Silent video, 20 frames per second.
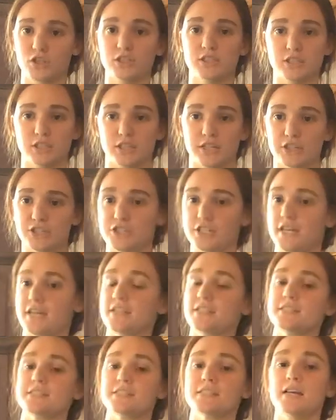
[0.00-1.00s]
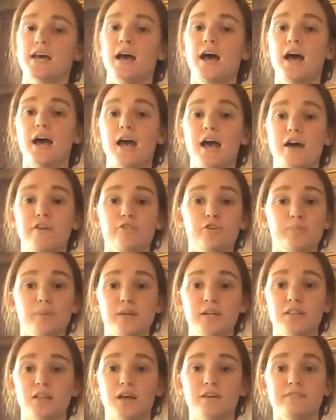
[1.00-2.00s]
Delicious.
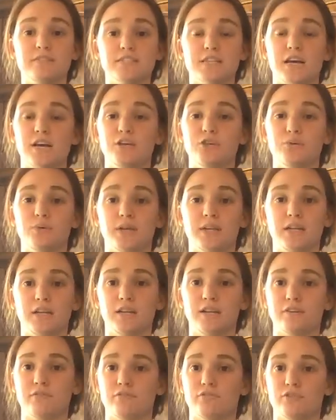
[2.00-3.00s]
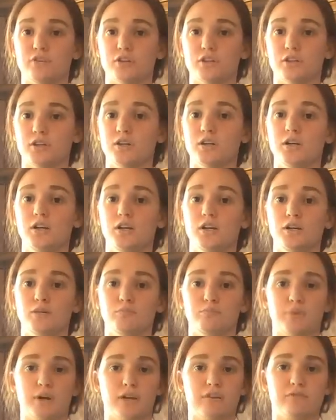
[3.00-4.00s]
Everybody loves it. You can eat it for
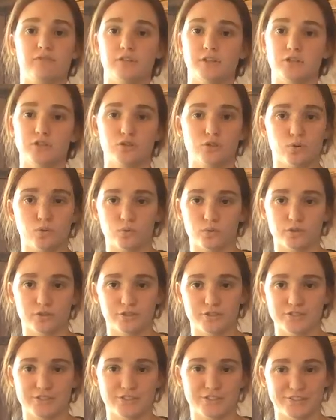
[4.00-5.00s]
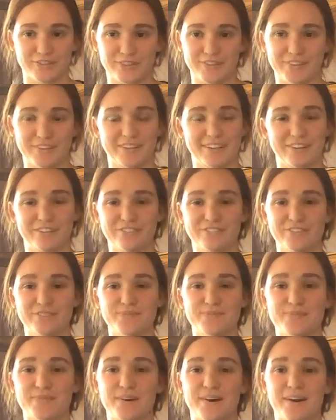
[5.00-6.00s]
breakfast or dessert if you
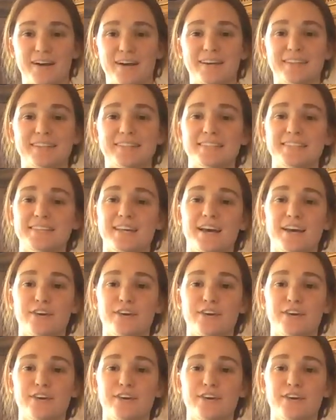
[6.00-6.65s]
want.